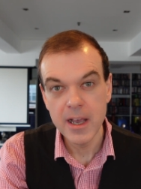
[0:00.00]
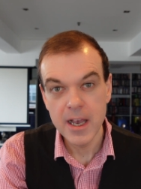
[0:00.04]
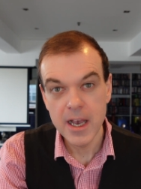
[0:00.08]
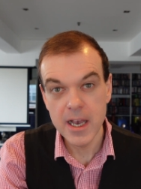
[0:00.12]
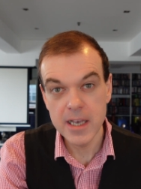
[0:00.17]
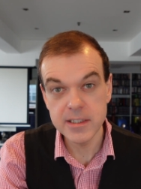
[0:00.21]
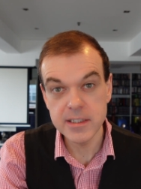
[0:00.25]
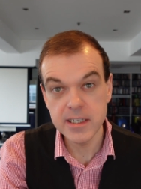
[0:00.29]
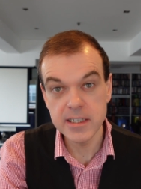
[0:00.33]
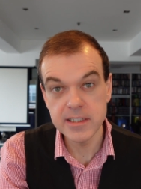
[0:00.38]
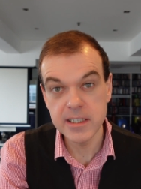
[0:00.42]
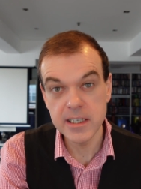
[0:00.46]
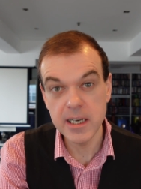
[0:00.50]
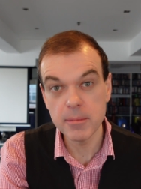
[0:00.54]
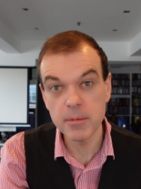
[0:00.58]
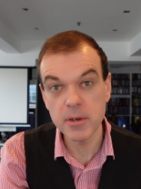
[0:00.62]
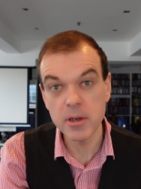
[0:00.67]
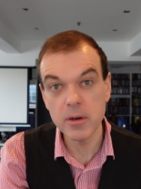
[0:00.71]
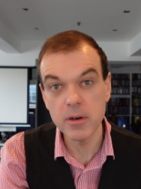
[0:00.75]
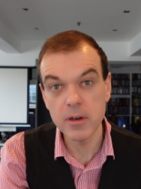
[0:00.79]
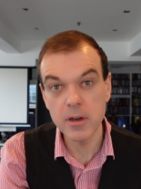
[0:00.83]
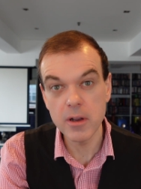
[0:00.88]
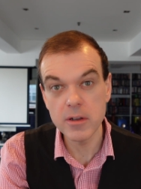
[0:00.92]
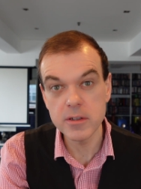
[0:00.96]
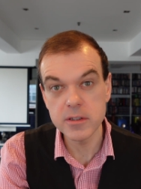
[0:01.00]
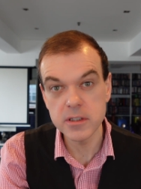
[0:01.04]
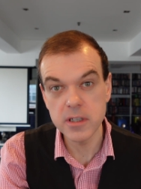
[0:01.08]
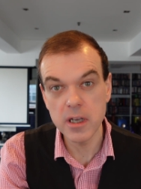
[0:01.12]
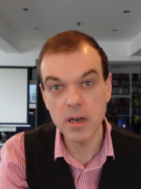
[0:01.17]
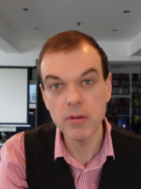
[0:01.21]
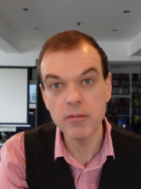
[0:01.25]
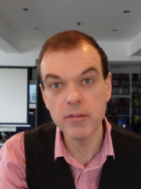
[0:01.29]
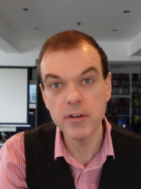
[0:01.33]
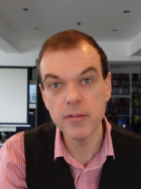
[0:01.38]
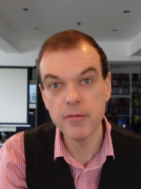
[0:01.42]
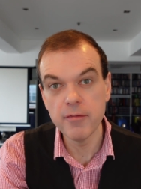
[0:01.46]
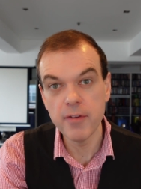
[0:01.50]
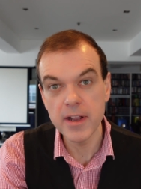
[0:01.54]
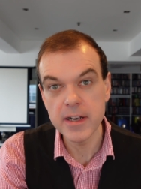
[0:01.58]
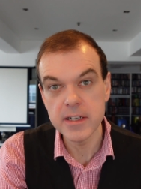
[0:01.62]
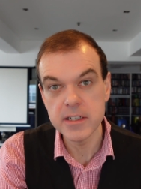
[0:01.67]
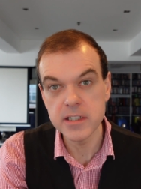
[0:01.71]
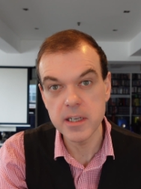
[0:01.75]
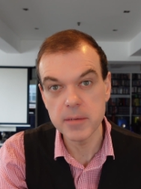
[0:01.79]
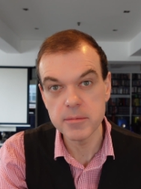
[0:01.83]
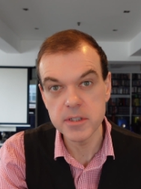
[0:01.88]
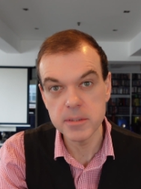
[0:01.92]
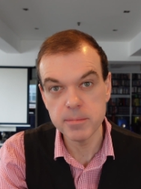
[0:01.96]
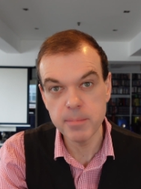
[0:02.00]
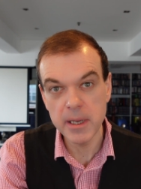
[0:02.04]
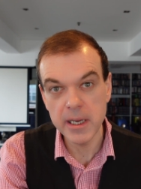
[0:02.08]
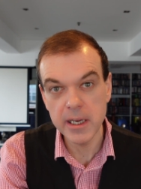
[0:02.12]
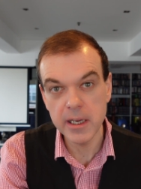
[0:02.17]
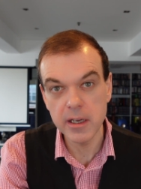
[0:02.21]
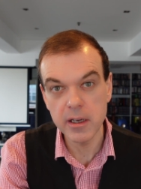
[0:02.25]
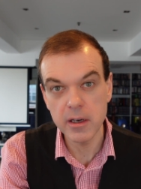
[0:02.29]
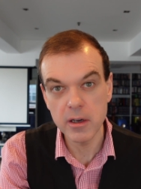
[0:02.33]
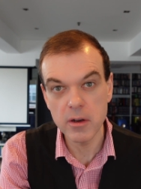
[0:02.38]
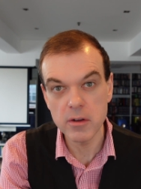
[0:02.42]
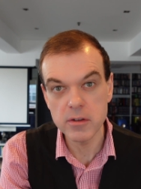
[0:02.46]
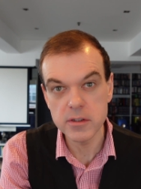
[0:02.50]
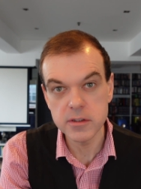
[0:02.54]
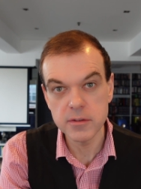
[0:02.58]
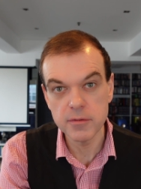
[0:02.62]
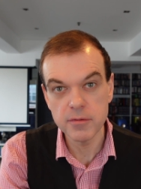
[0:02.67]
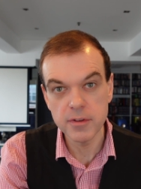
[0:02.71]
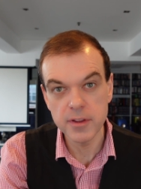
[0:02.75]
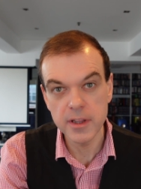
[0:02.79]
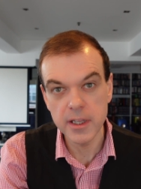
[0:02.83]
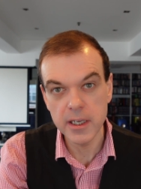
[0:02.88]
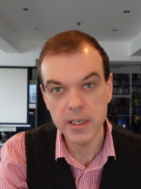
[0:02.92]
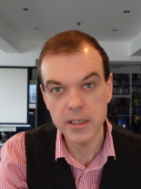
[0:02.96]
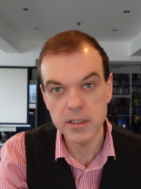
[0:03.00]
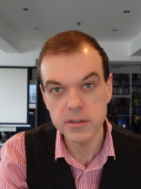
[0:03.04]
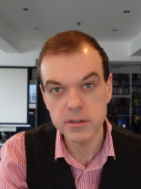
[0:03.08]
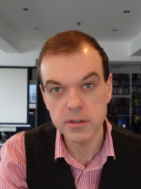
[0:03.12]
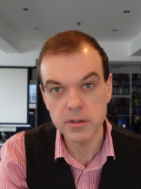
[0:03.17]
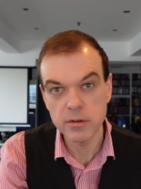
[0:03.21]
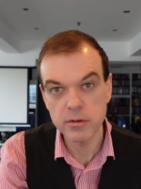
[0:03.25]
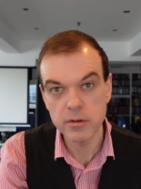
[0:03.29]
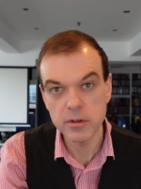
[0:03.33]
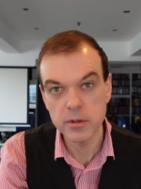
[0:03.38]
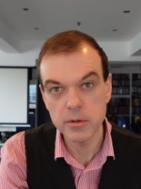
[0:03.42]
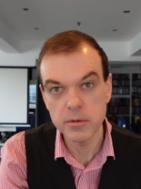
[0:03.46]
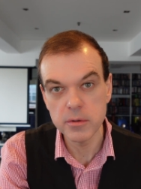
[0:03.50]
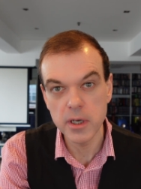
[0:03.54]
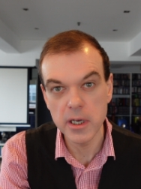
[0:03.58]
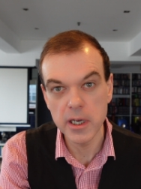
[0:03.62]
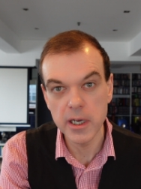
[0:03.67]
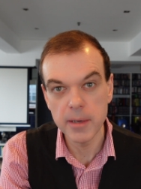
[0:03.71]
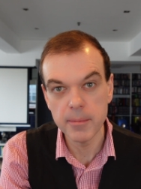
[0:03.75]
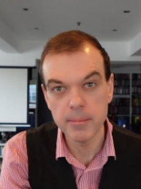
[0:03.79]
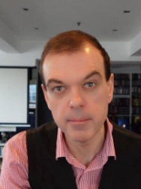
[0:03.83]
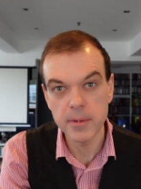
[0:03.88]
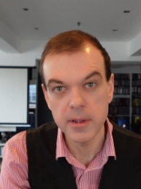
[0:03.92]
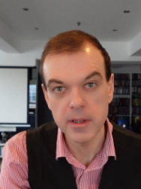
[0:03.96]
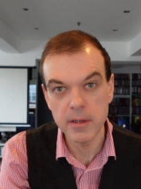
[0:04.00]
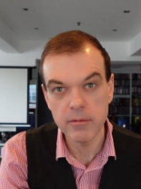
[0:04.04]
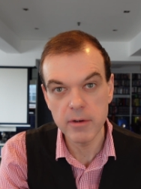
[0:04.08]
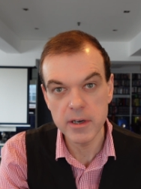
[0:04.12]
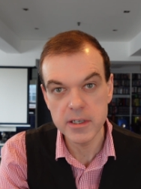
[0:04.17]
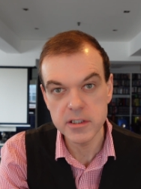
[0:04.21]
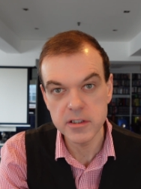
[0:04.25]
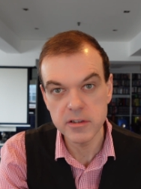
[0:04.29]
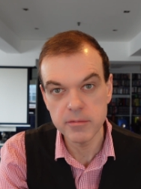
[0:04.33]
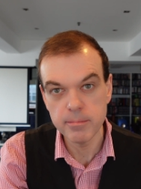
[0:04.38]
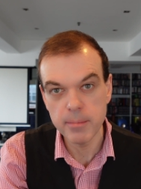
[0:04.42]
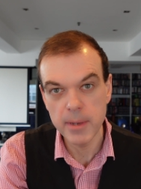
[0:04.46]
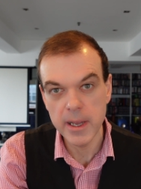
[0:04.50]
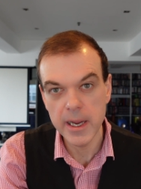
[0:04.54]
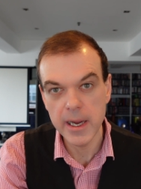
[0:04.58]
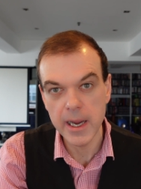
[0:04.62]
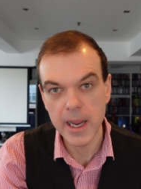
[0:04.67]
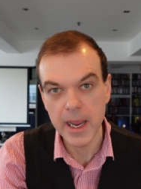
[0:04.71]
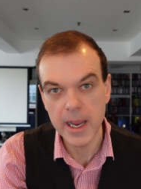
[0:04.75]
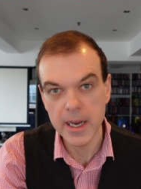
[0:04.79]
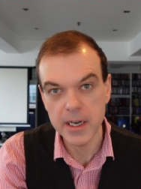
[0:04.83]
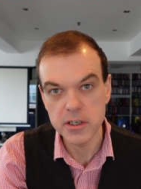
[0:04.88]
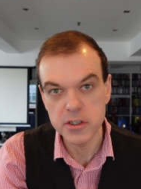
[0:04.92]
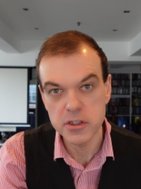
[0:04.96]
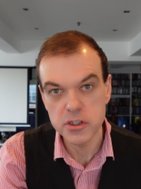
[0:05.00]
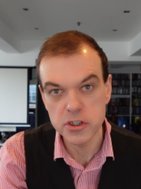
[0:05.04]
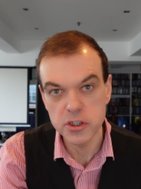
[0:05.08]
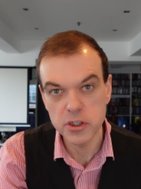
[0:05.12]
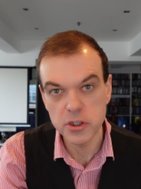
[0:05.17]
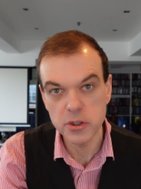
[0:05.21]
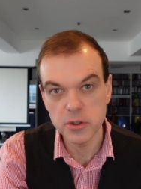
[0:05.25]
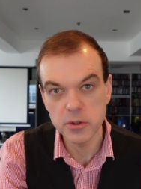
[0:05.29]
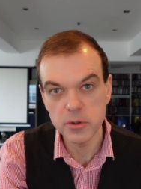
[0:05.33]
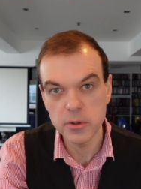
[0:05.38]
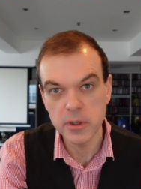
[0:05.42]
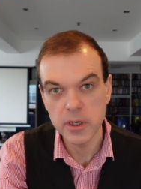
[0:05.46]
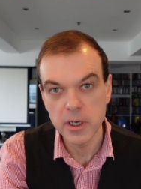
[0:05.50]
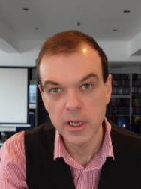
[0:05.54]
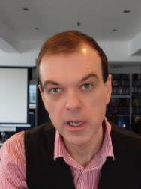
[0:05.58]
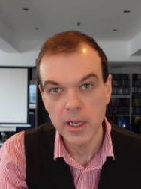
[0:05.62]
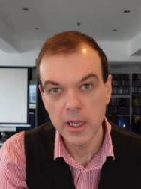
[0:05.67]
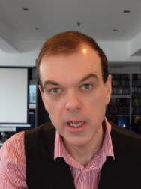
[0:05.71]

As I said, I'm doing lots of events. I'm speaking at lots of things through um, the rest of May and June.